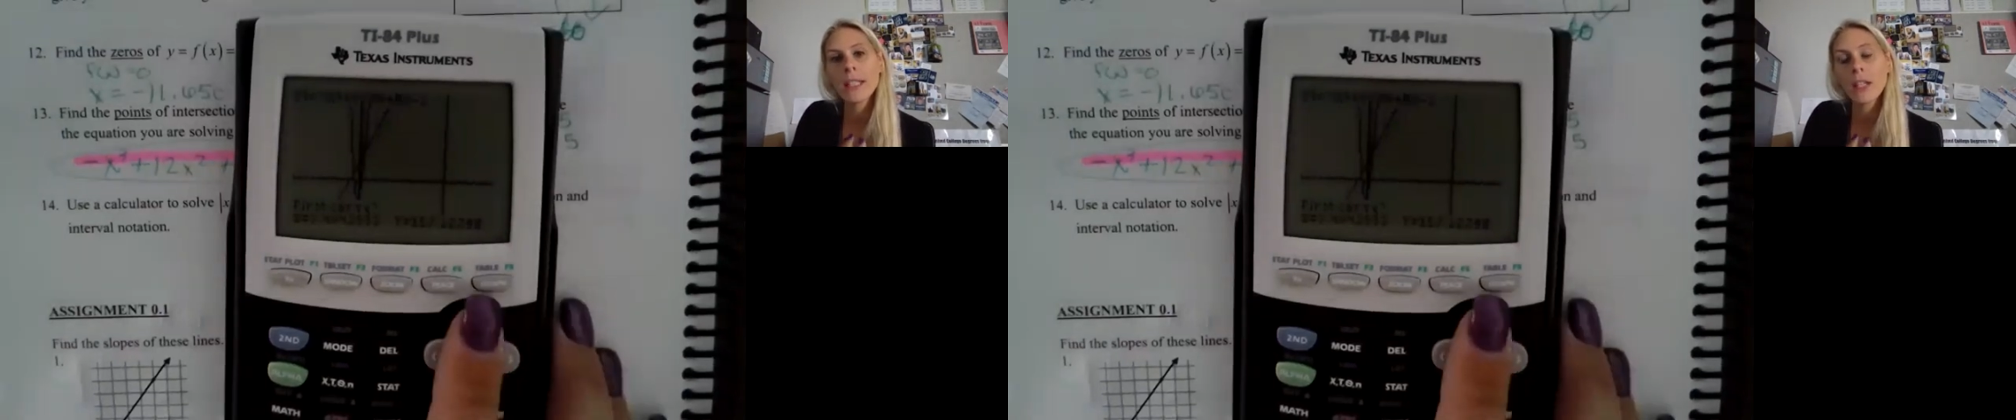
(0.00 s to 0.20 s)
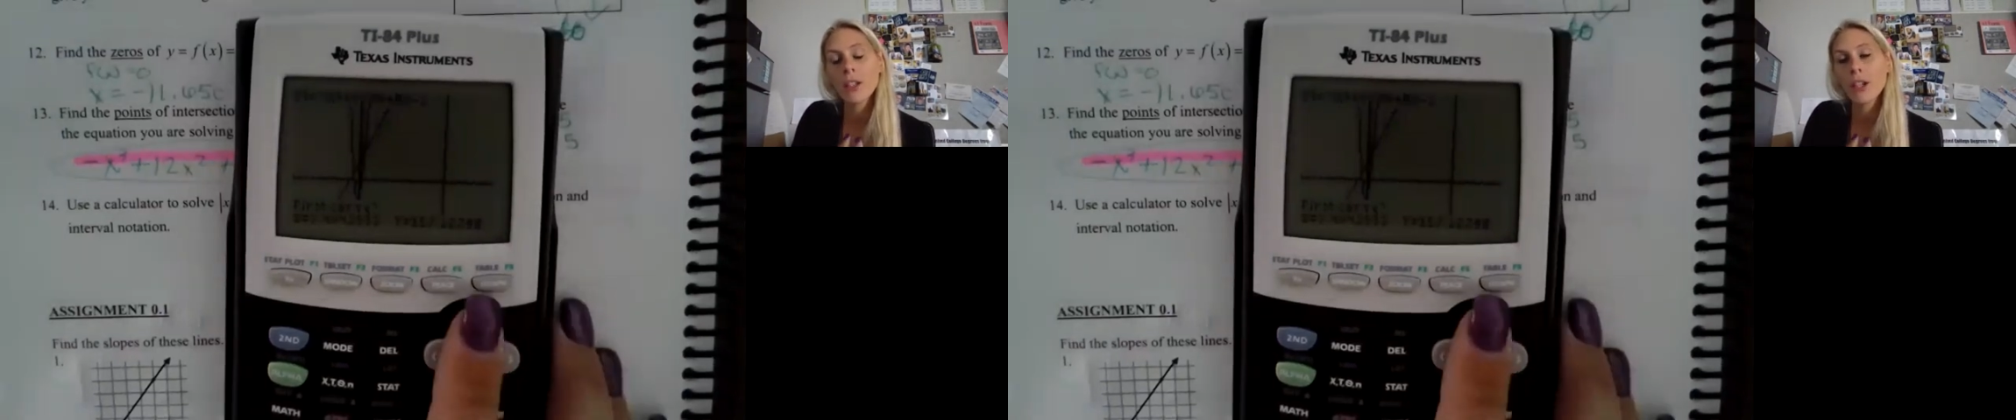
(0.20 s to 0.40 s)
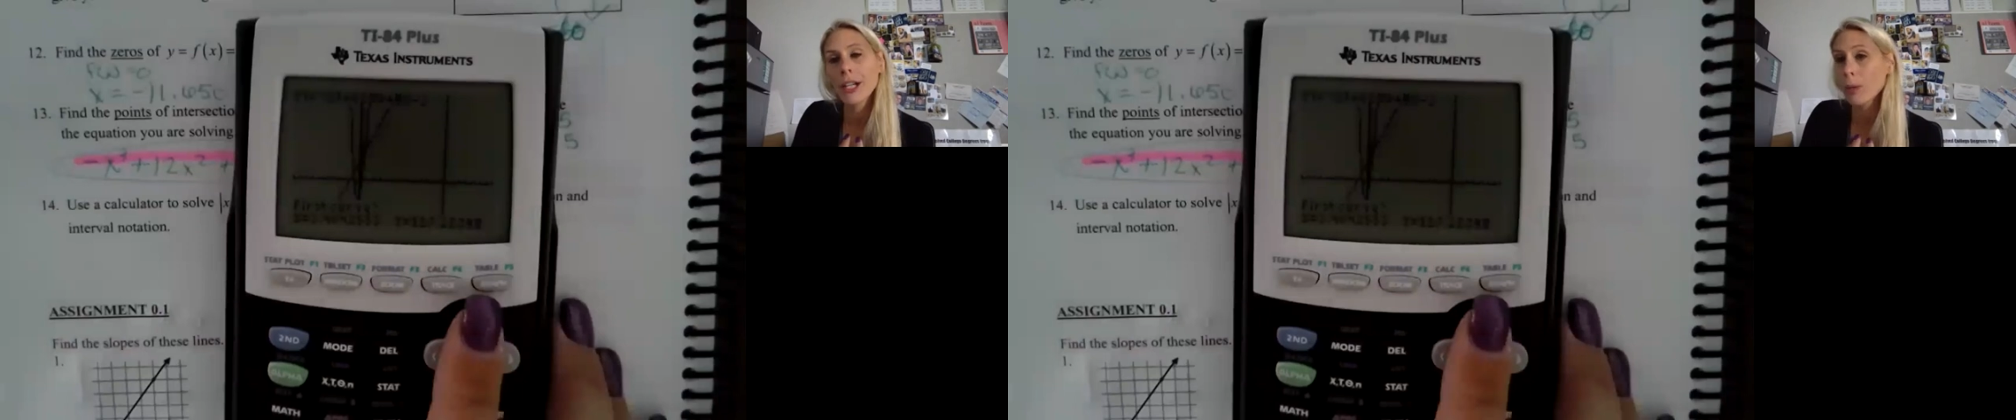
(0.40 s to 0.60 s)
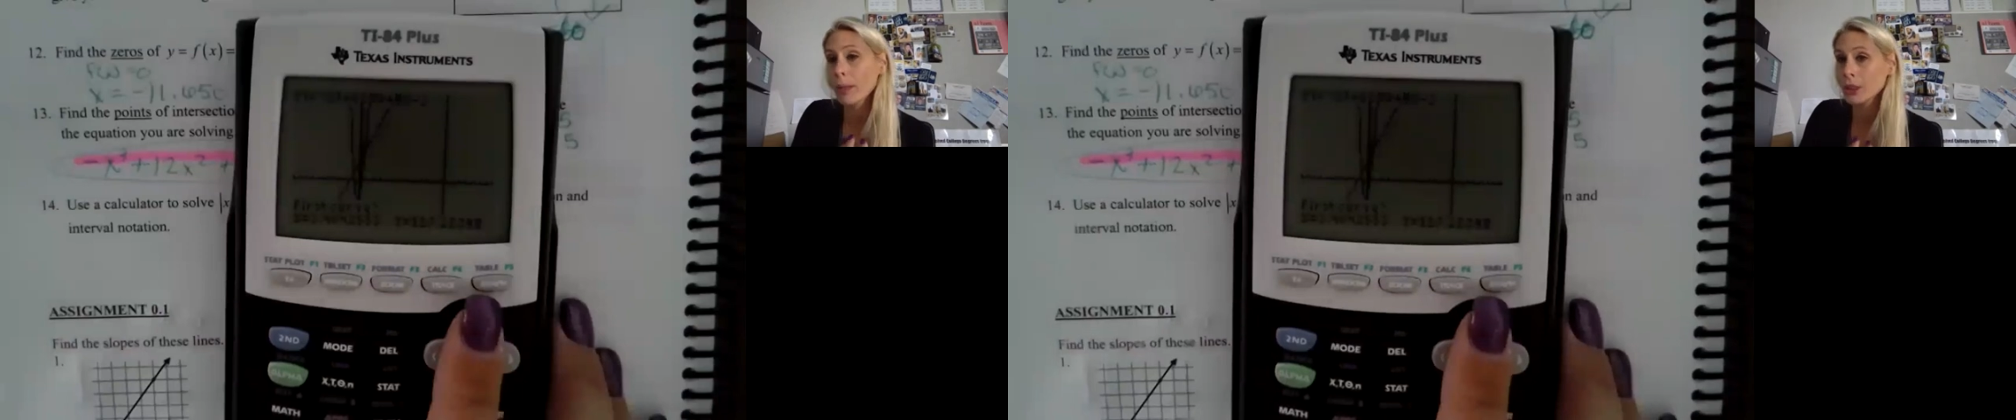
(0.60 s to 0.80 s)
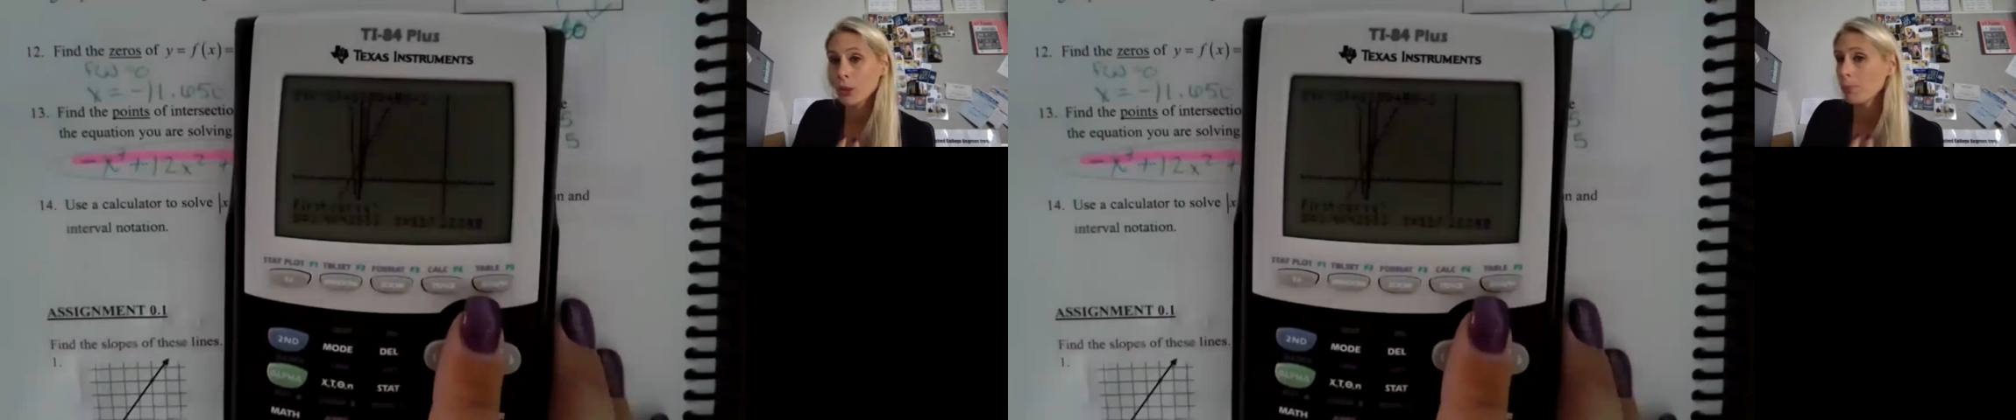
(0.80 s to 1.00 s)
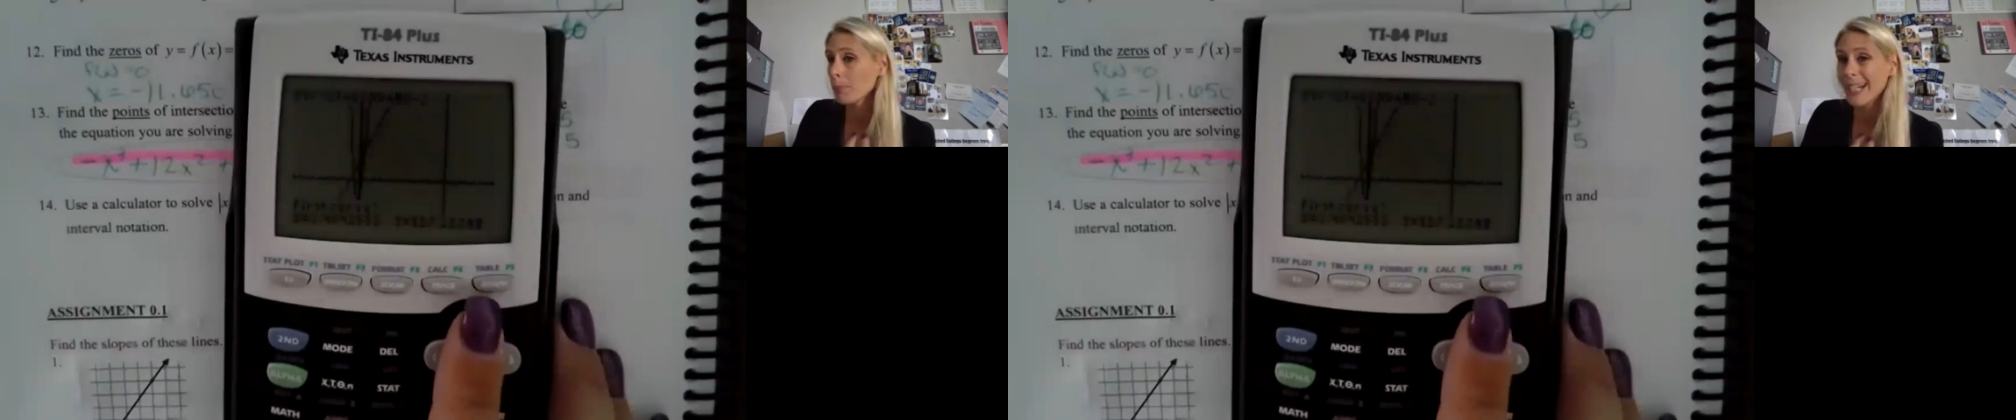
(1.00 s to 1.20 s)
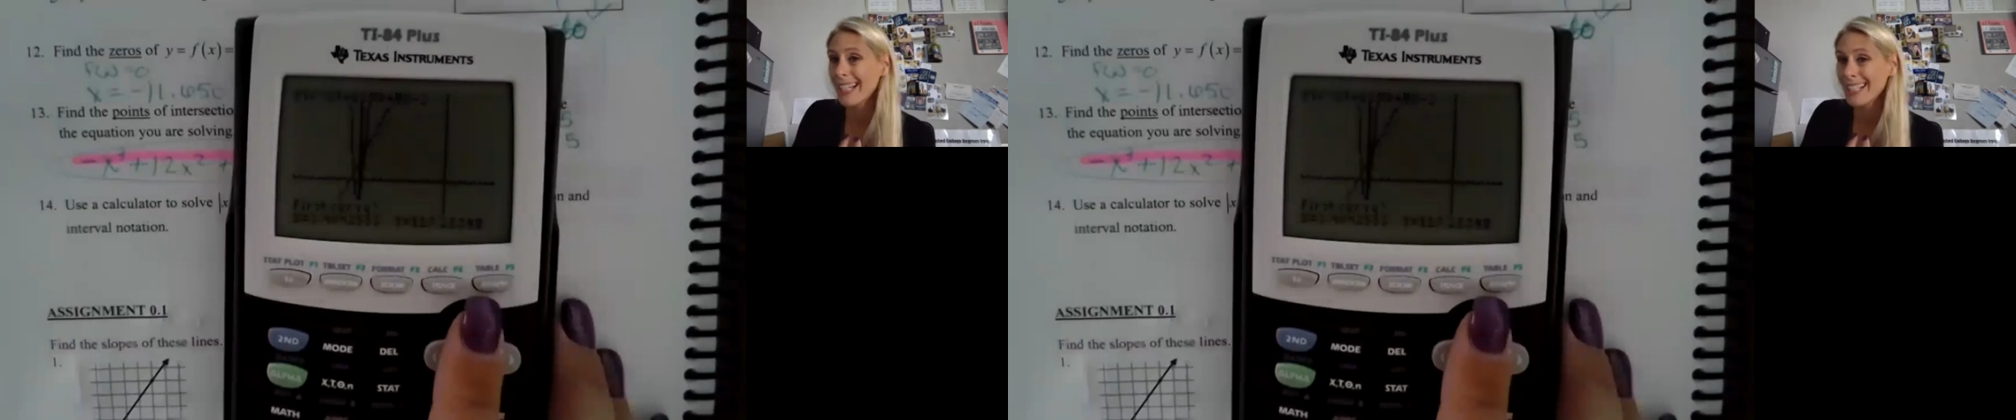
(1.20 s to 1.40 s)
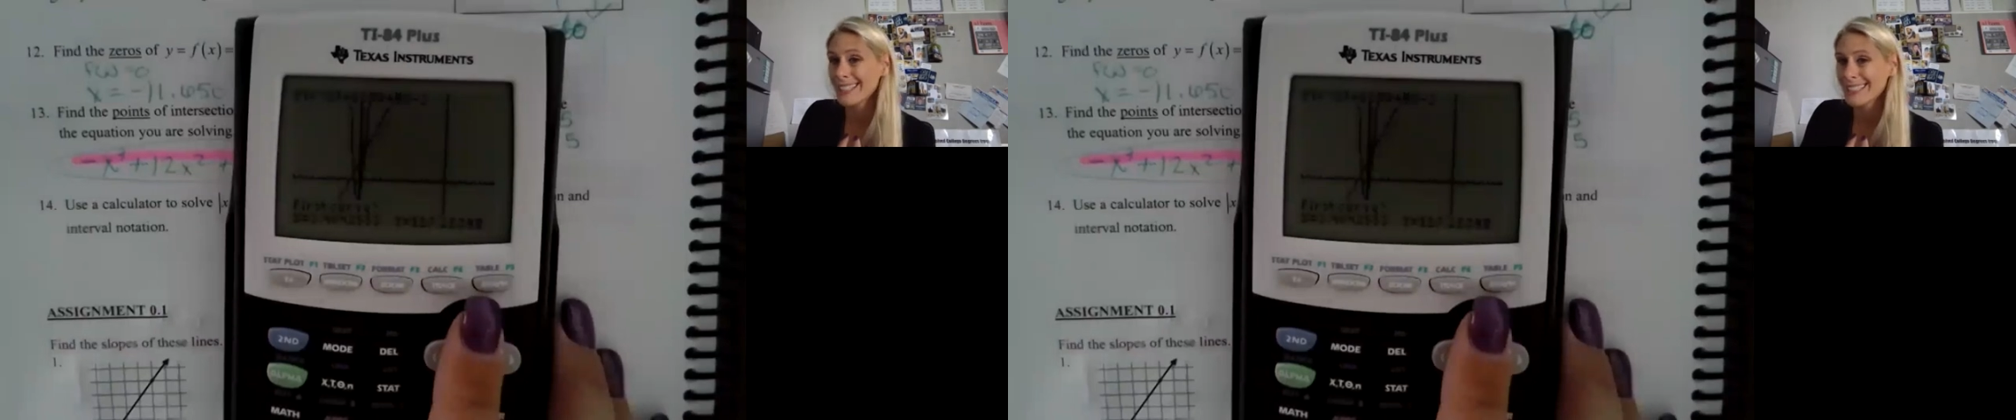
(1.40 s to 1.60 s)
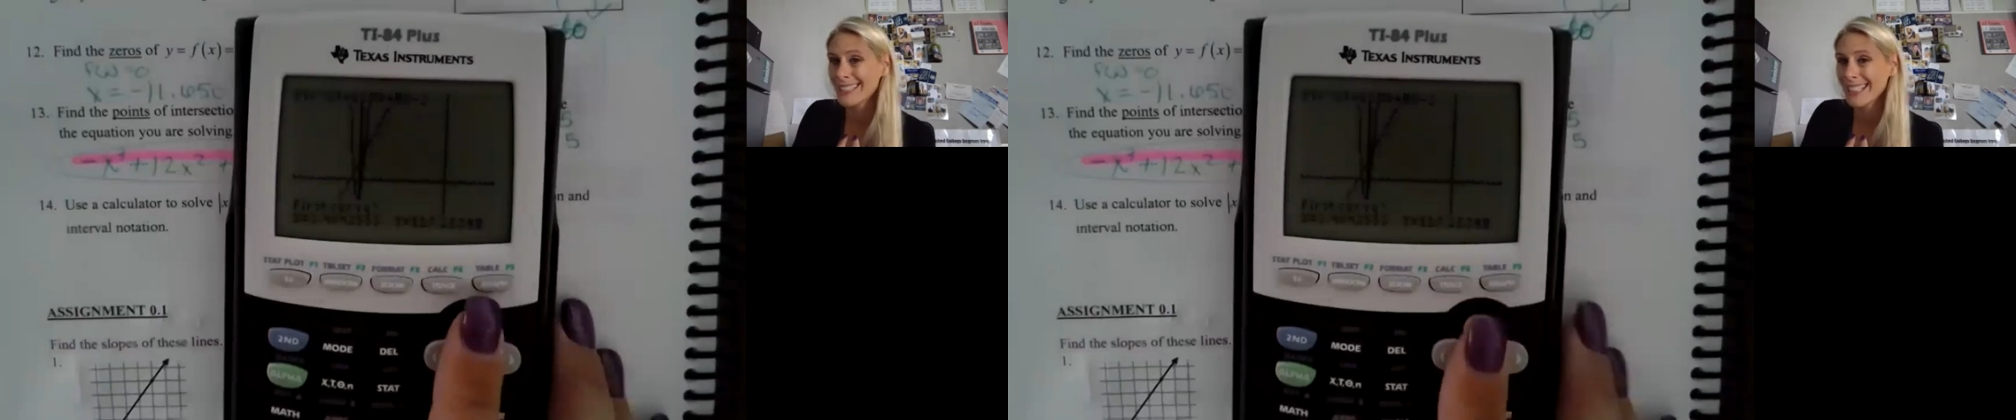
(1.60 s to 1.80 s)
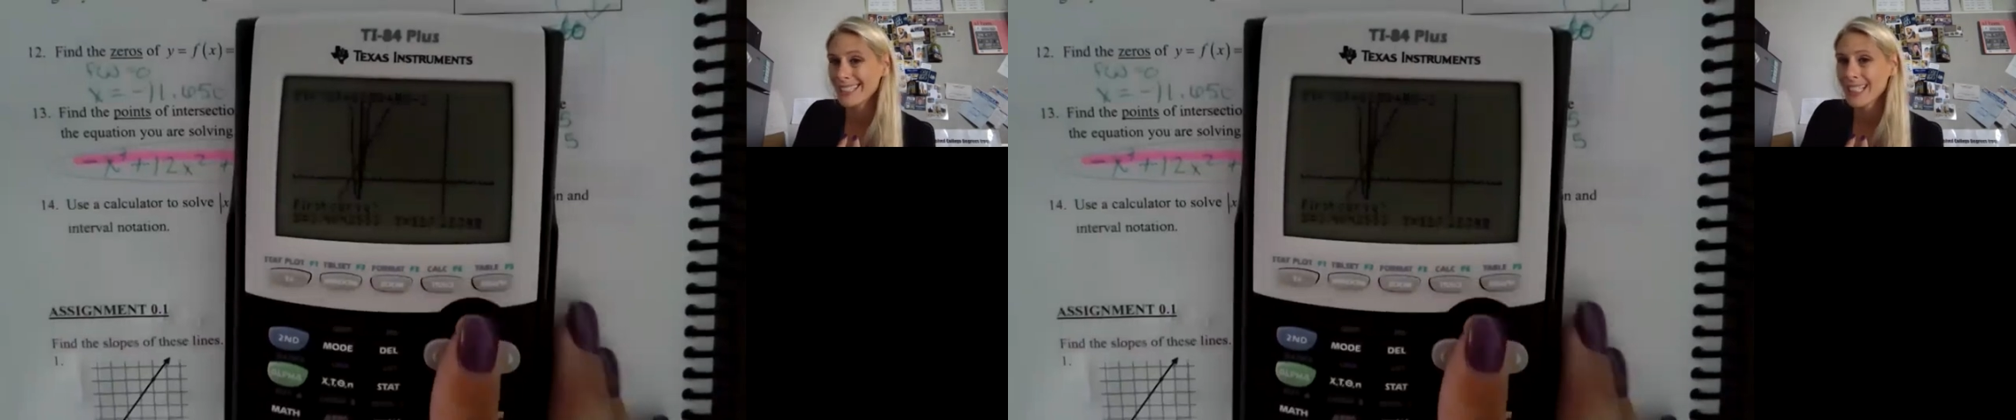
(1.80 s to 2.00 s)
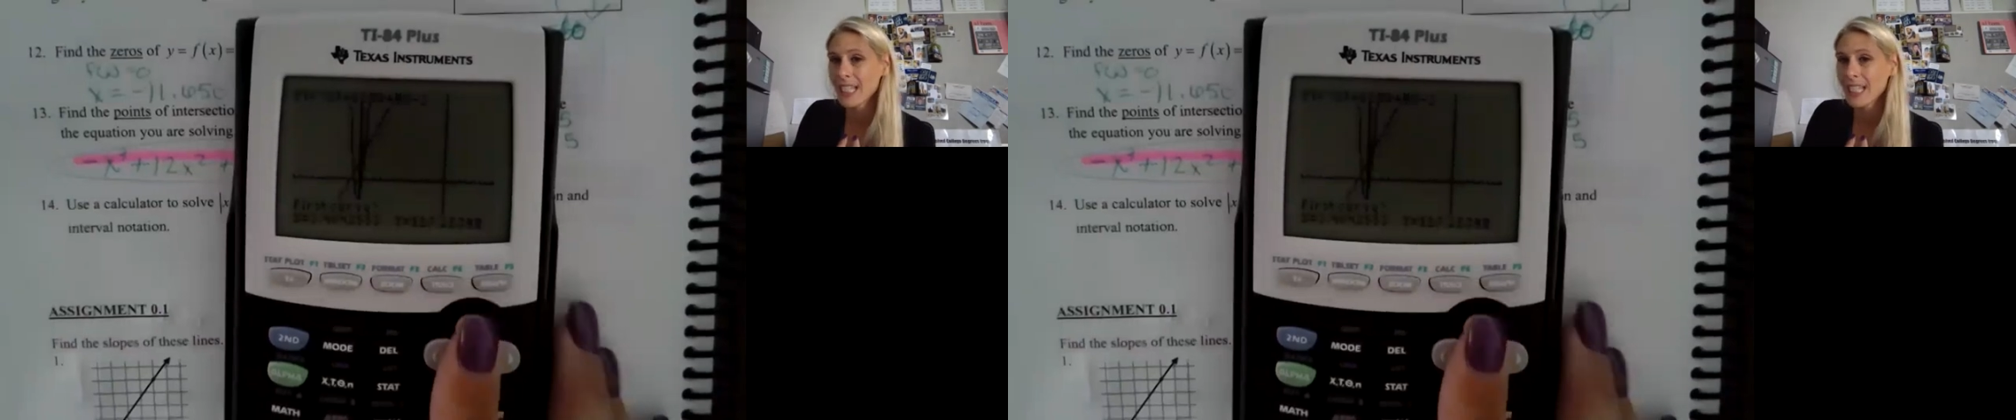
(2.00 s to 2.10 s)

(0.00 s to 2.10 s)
other equation, but I can't see it.